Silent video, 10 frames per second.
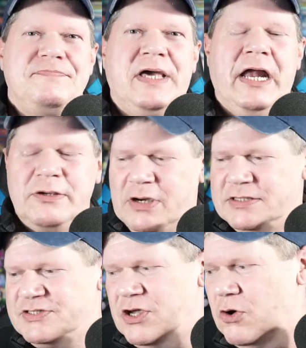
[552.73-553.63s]

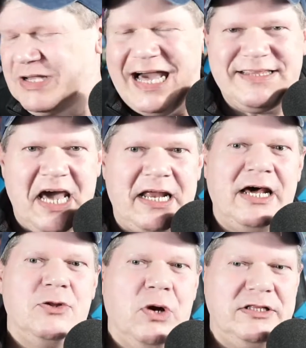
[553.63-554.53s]
Anyway, so got that
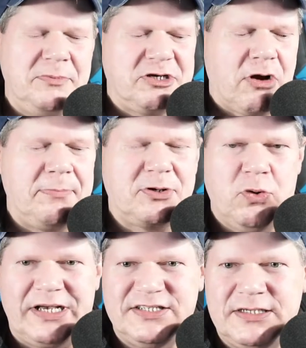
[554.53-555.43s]
out of the way. Let me grab a
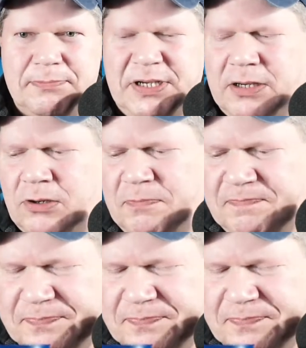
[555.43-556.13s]
quick sip here.